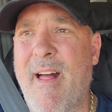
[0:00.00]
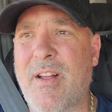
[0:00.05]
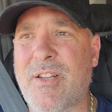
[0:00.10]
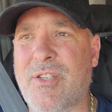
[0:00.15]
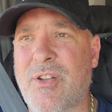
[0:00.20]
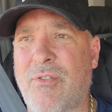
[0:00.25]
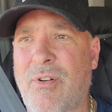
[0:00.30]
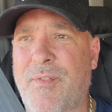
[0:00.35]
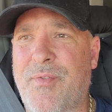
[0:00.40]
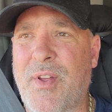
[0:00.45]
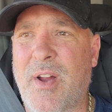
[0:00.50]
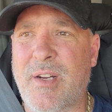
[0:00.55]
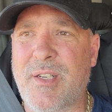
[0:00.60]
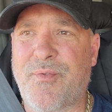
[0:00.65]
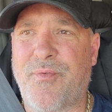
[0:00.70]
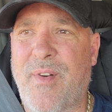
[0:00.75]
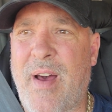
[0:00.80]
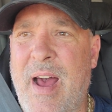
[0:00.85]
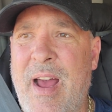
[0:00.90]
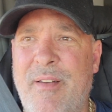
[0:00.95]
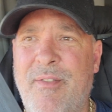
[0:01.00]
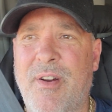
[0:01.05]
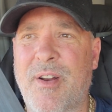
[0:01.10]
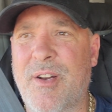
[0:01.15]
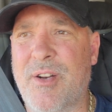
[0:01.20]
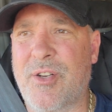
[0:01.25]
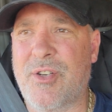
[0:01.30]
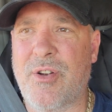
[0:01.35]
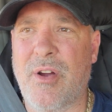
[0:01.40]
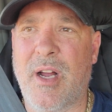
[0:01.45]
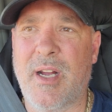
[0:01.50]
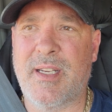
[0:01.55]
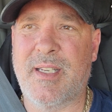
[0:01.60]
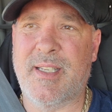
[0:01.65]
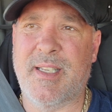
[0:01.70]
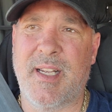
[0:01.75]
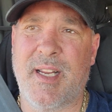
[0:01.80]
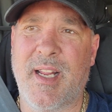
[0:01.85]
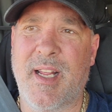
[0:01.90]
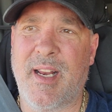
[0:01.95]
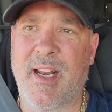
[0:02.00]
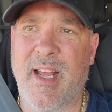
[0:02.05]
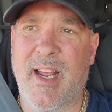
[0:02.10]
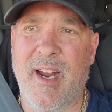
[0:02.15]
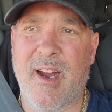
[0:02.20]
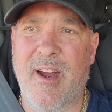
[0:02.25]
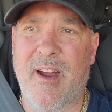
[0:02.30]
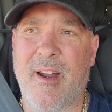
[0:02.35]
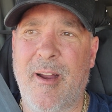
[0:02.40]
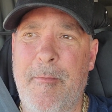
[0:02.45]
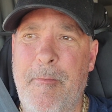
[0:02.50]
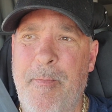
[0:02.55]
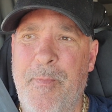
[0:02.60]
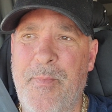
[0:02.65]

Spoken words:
So if there's 500 trucks sitting there